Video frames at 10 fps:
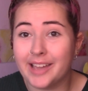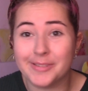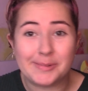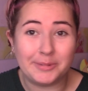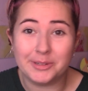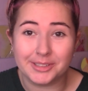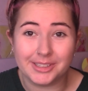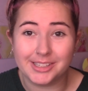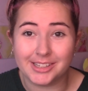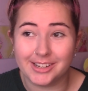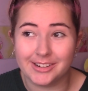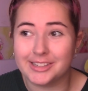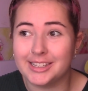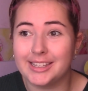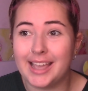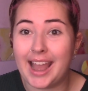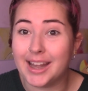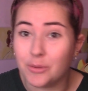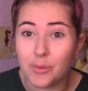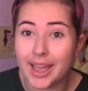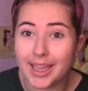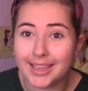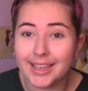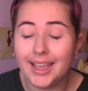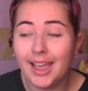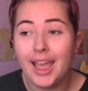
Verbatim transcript: get through border security anyway,